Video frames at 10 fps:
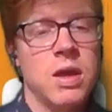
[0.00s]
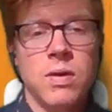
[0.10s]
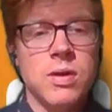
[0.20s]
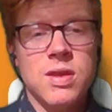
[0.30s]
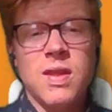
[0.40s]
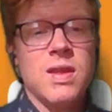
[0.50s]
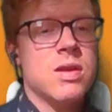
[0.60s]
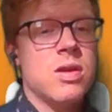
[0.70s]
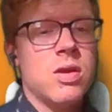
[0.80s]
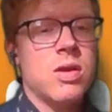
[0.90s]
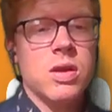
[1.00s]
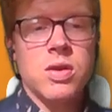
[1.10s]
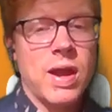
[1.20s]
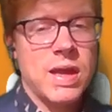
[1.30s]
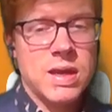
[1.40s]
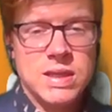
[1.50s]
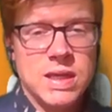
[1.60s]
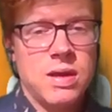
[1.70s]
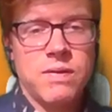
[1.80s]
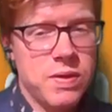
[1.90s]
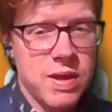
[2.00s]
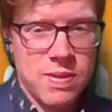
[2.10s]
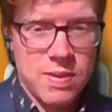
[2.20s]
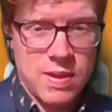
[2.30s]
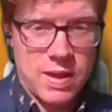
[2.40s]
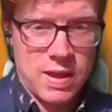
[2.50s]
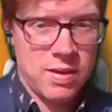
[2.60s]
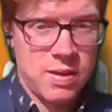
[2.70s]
Notice that there's not a great deal of content there.